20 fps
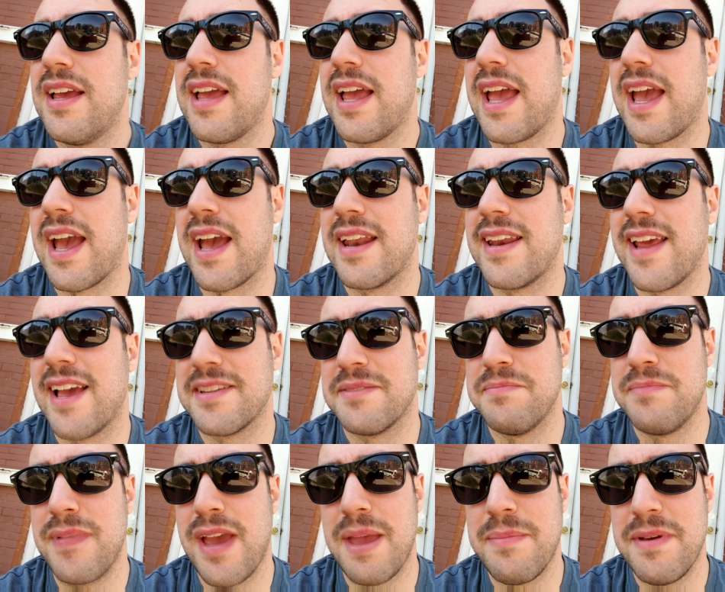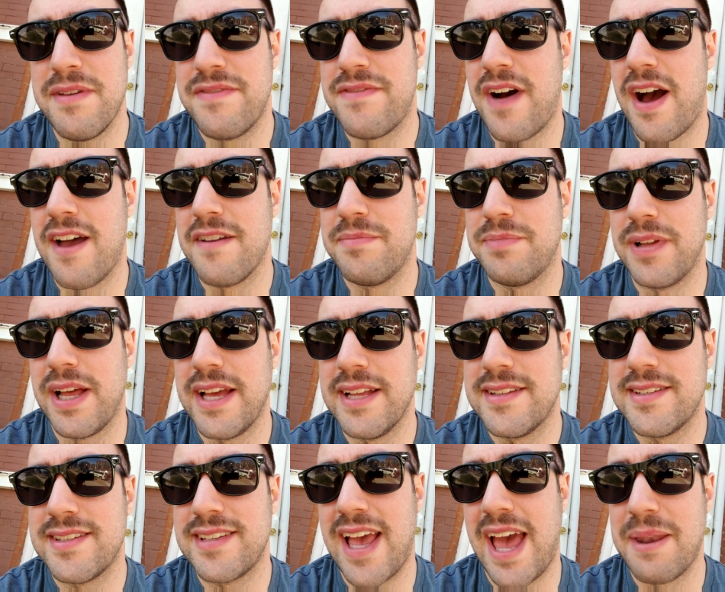and he has maybe 5
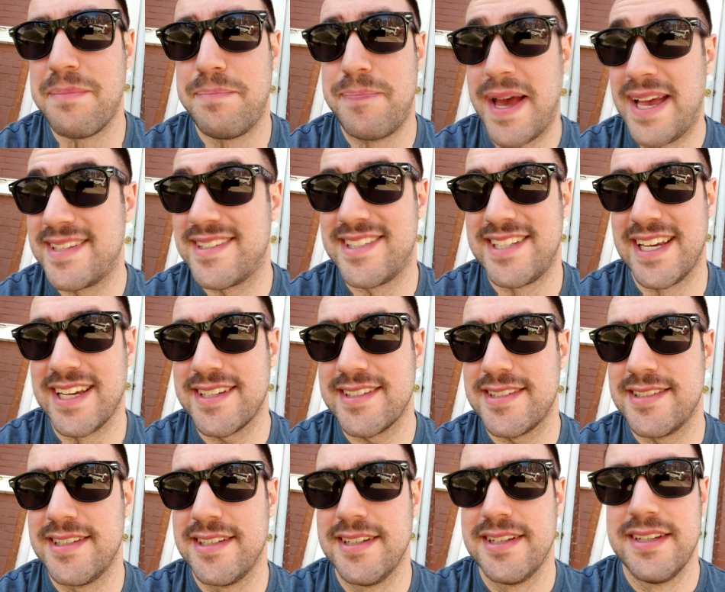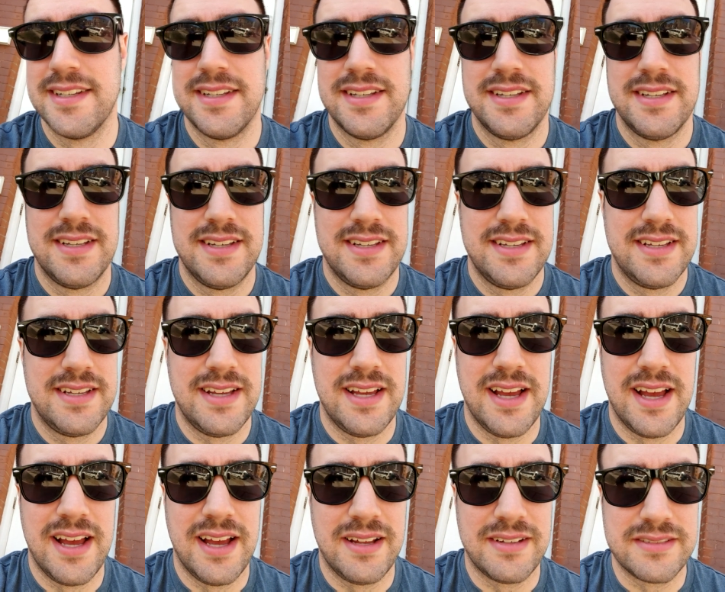plates, at best 6,
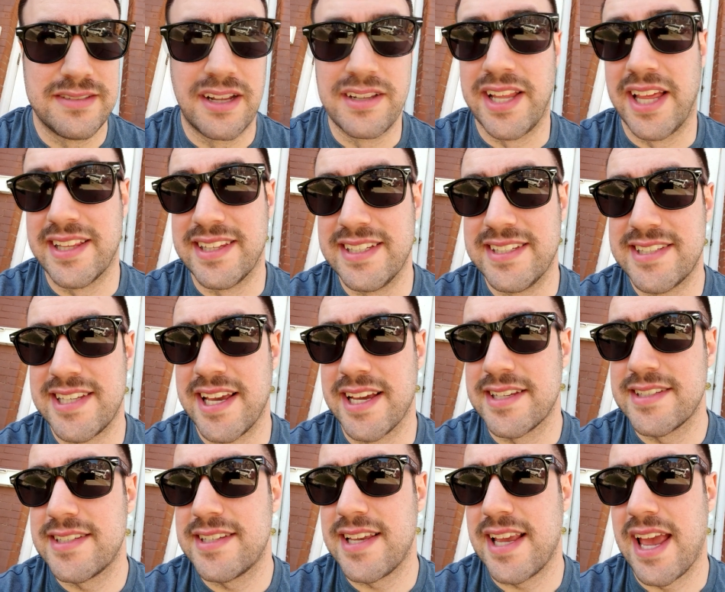unlikely 6,